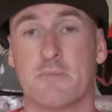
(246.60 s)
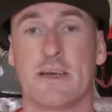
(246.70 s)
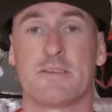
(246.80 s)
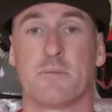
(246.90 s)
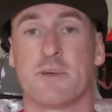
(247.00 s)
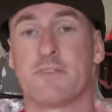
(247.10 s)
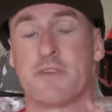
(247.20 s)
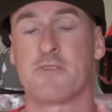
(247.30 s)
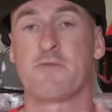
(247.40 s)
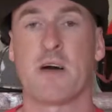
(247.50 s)
but that's going to be a
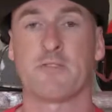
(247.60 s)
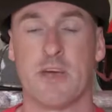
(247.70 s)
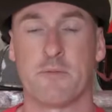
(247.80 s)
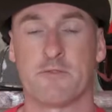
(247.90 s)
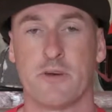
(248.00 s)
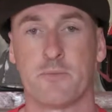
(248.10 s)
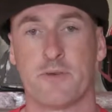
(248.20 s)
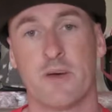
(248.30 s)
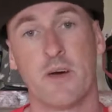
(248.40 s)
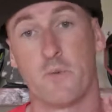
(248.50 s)
7-round
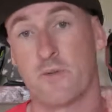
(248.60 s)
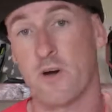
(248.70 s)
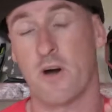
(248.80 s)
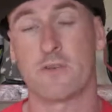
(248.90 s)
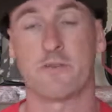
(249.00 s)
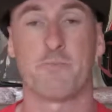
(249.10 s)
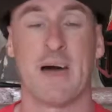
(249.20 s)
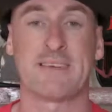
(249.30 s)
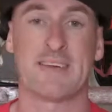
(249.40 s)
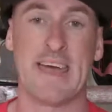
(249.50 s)
championships with cars,
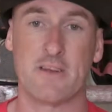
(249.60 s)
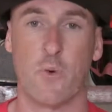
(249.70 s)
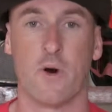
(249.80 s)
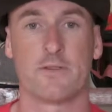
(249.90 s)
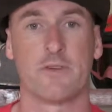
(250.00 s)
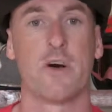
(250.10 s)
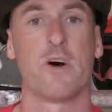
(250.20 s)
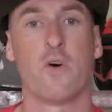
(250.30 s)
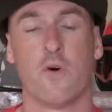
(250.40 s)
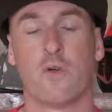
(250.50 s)
bikes, and quads
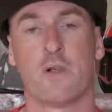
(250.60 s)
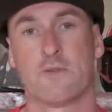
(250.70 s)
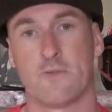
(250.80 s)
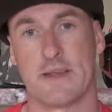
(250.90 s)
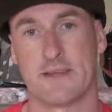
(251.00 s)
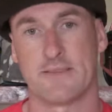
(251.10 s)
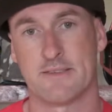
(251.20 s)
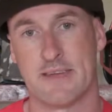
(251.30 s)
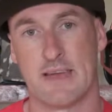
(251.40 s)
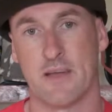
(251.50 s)
all running
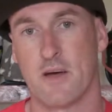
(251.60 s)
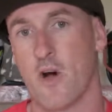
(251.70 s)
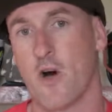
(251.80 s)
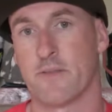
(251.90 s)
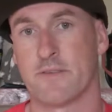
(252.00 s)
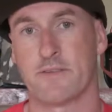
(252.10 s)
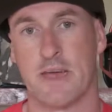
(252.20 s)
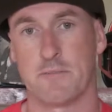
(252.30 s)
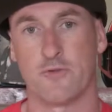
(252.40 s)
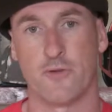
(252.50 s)
together on the
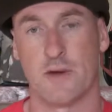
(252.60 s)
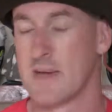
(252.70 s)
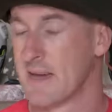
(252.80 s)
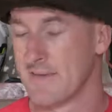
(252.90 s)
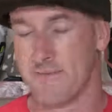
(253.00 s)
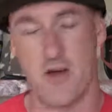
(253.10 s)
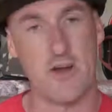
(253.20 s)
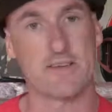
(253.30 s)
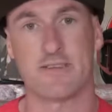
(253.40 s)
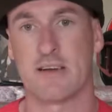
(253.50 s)
same tour.
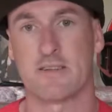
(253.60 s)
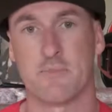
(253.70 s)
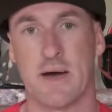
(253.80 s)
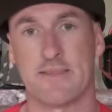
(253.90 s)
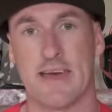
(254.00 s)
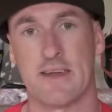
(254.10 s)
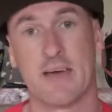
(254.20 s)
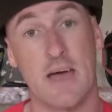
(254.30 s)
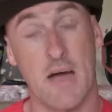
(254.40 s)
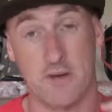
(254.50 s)
Very excited about that.
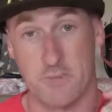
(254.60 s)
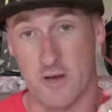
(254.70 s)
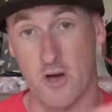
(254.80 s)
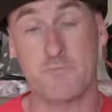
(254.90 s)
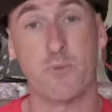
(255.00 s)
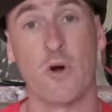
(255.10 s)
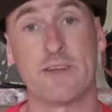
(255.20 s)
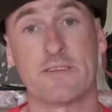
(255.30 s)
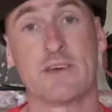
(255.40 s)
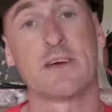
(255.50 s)
I'm going to be on
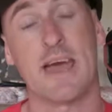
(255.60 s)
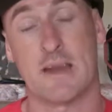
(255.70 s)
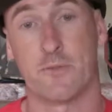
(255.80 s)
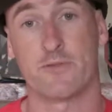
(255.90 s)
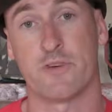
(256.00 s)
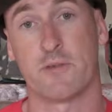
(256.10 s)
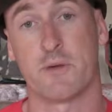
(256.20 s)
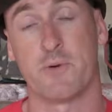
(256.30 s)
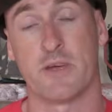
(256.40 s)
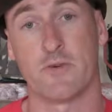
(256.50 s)
point, and I'm also going to
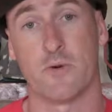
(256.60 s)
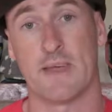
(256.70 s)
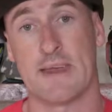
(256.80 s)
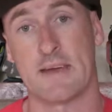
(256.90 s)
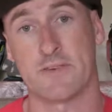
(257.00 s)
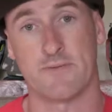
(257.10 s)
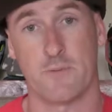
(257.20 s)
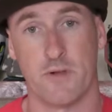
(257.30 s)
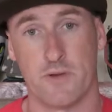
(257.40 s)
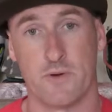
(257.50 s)
be bringing you all that action
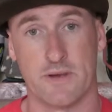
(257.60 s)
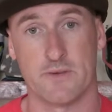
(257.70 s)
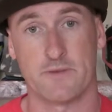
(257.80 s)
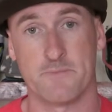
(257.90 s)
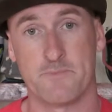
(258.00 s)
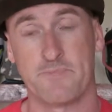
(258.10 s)
from Hollywood Hills.